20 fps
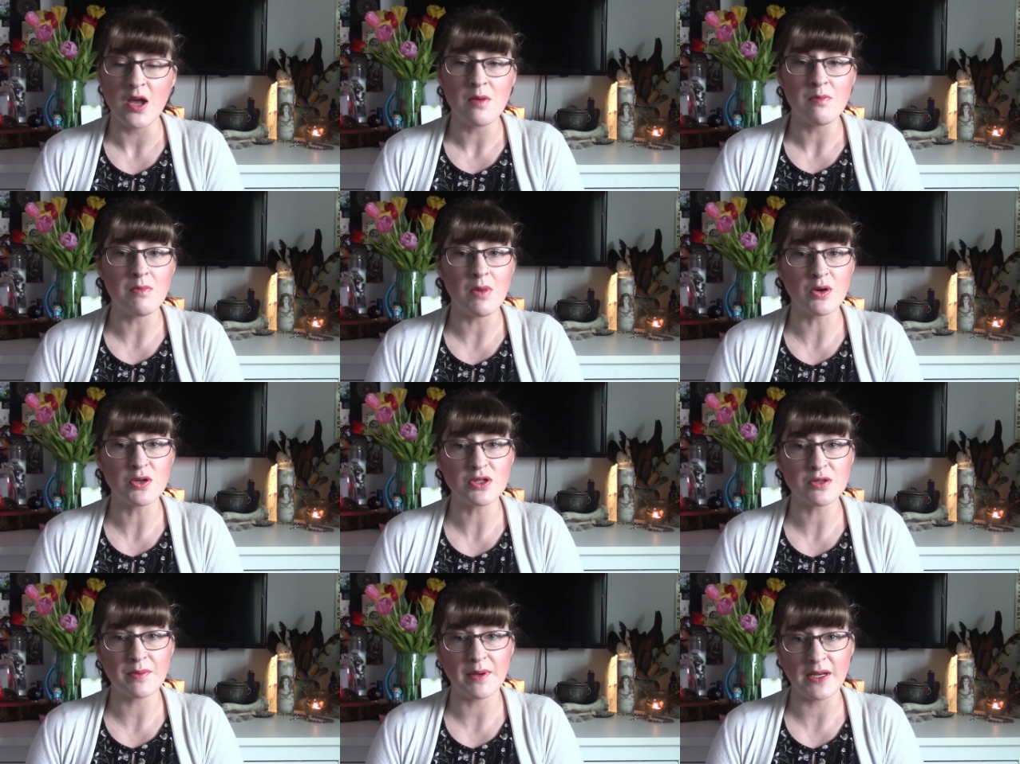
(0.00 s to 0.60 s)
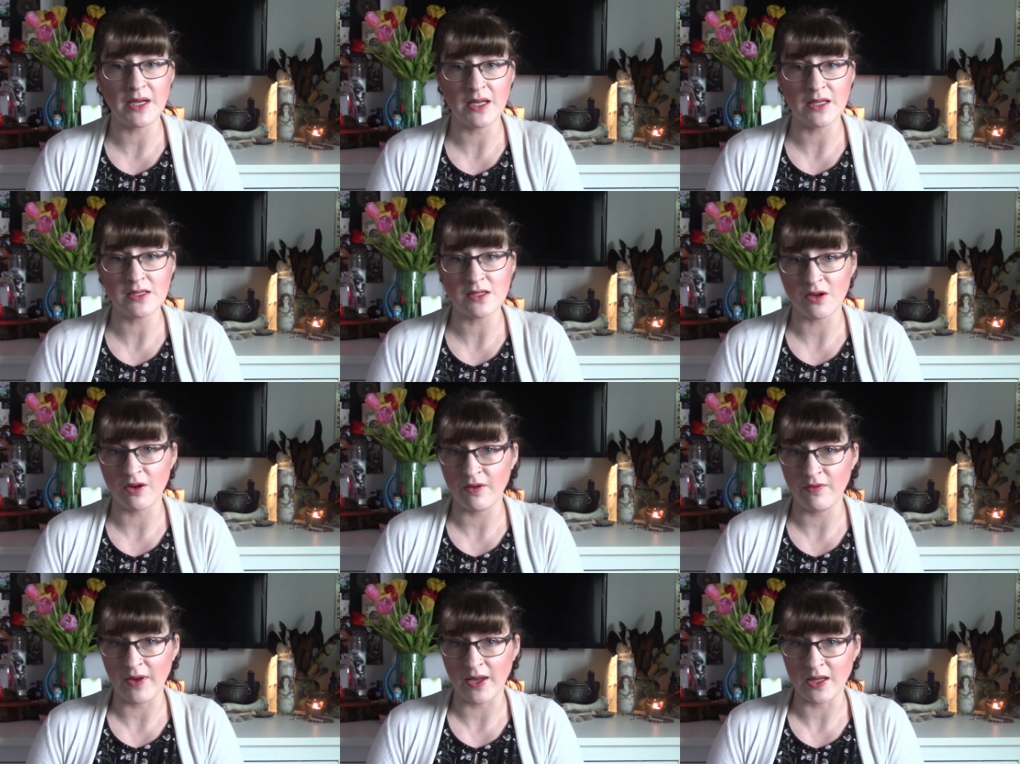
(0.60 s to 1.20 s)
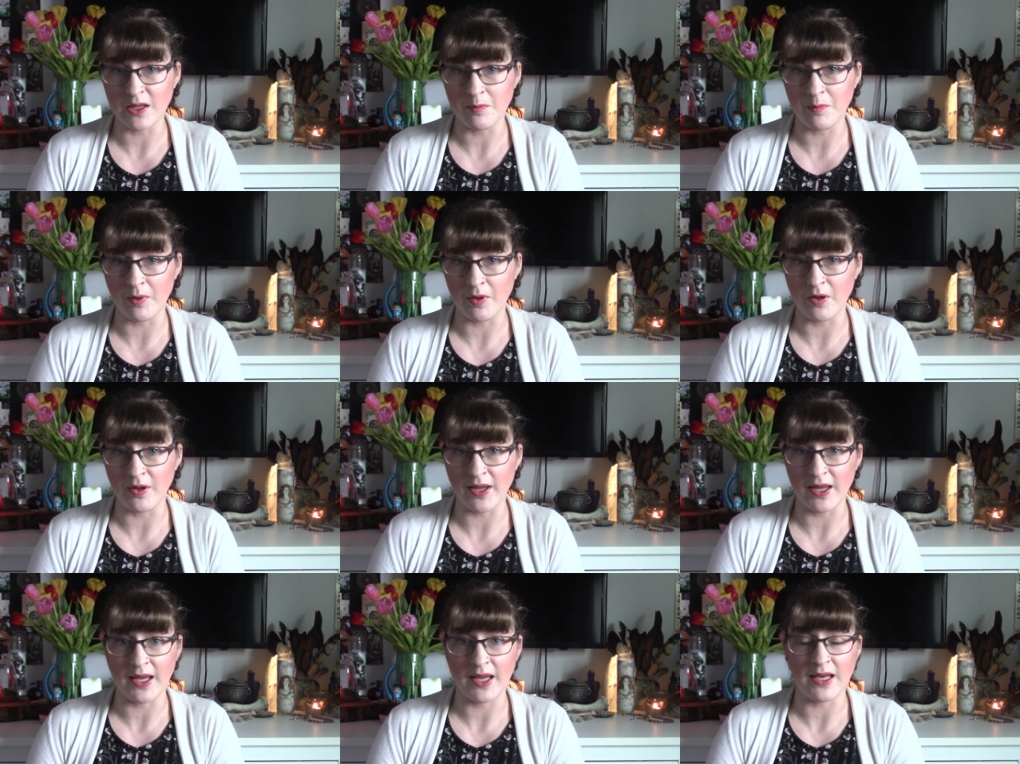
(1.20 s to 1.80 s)
Most readings are
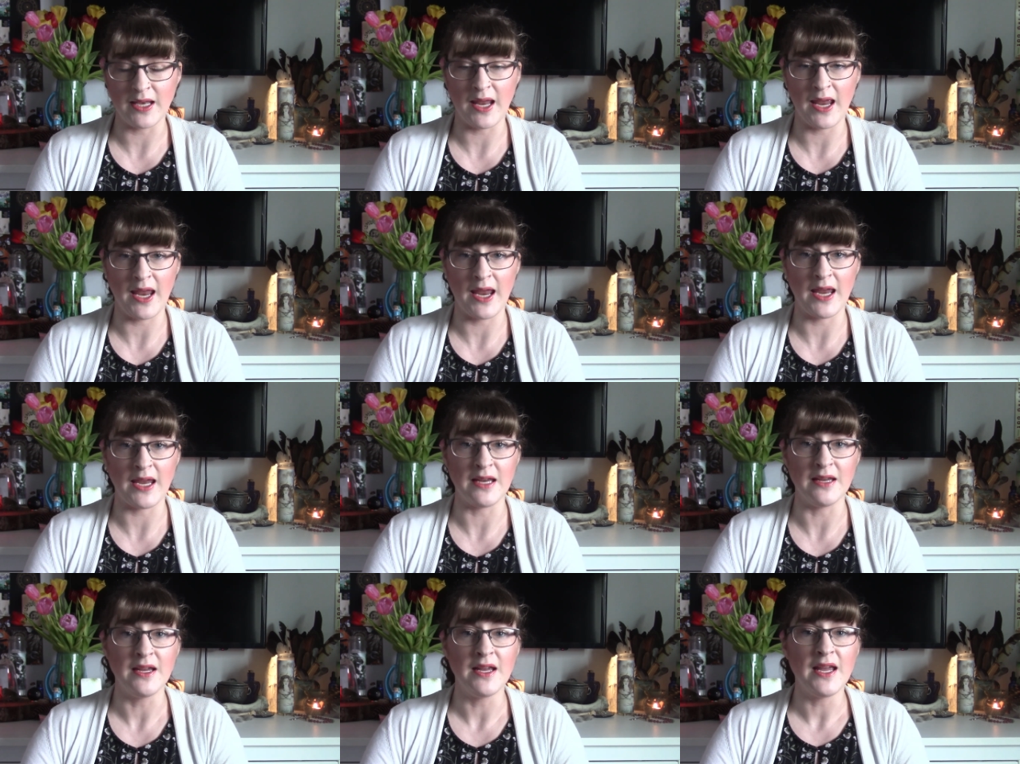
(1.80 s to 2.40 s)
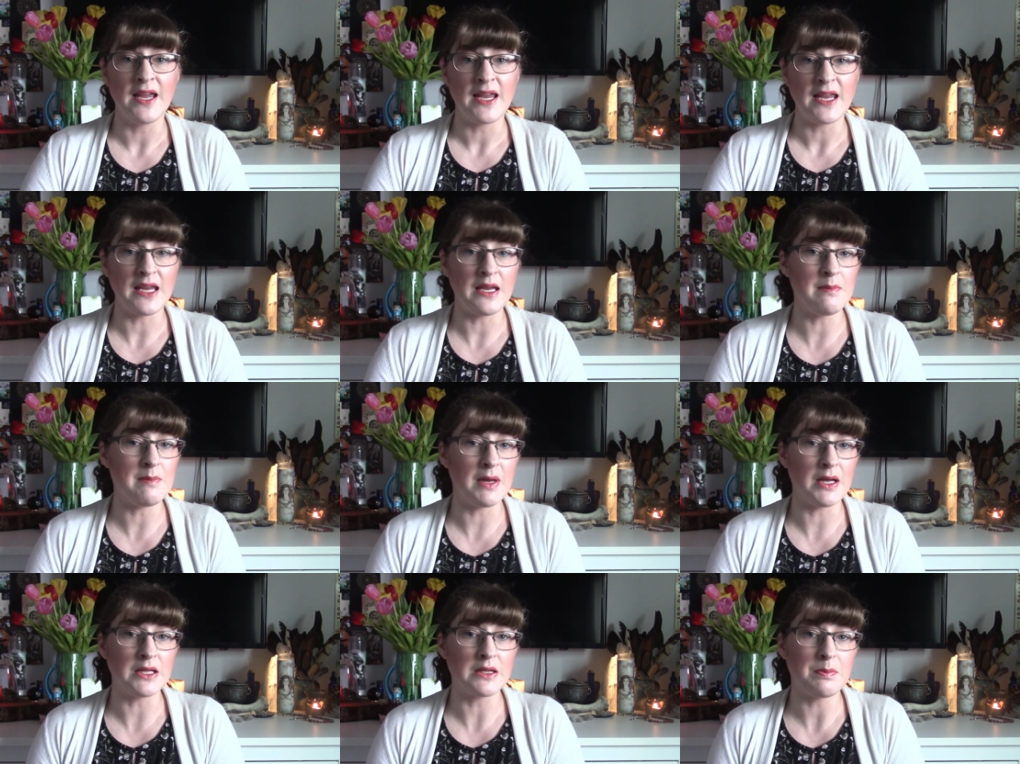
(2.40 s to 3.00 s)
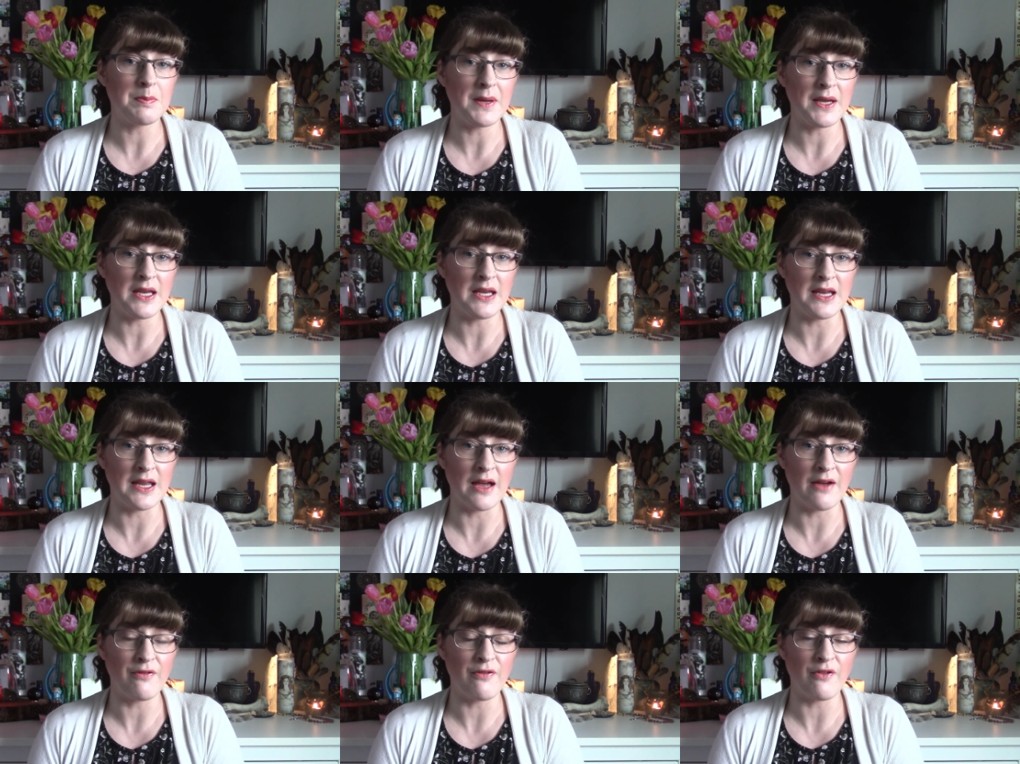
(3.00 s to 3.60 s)
available in a emailed
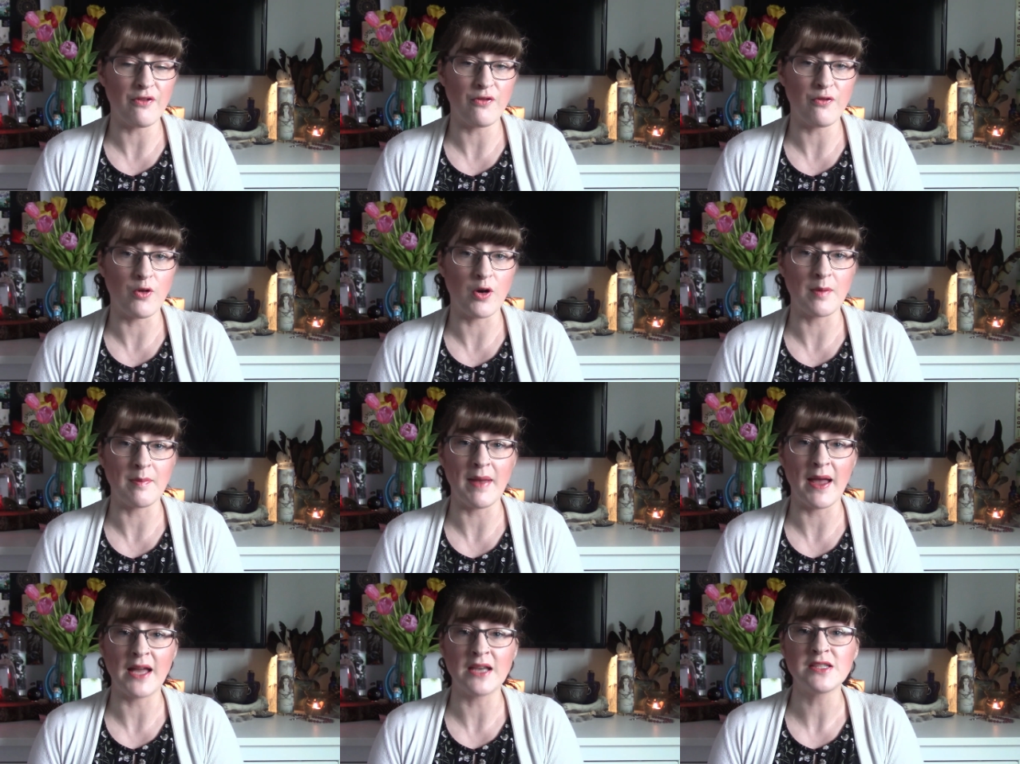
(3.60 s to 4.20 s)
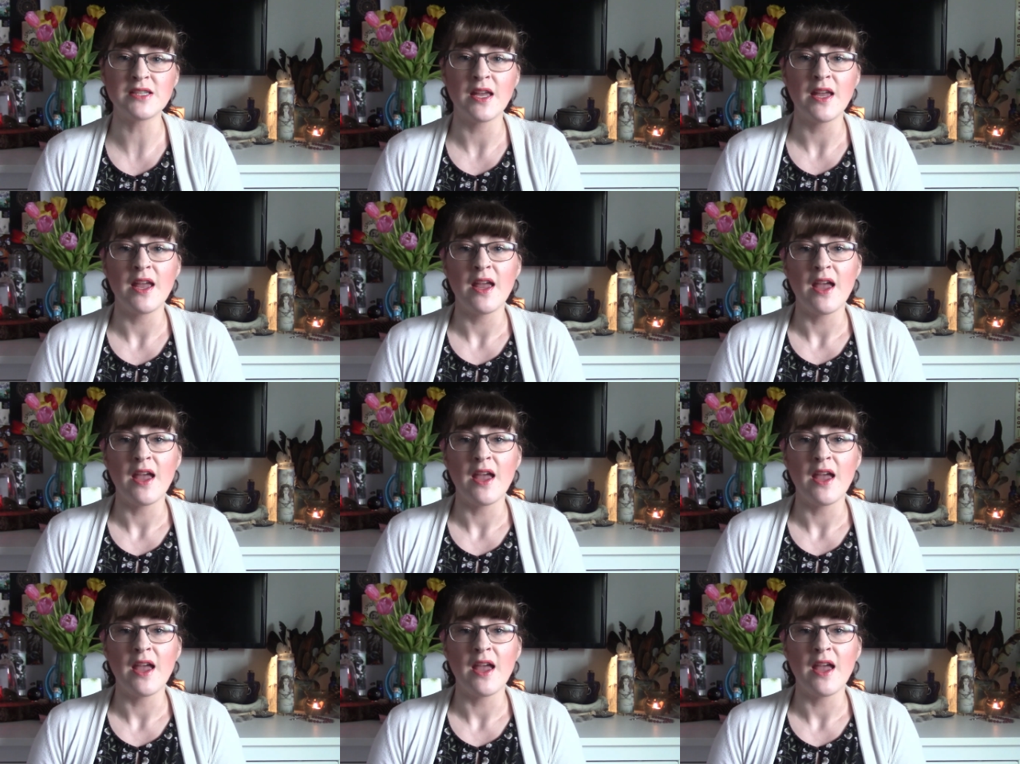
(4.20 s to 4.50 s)
PDF format,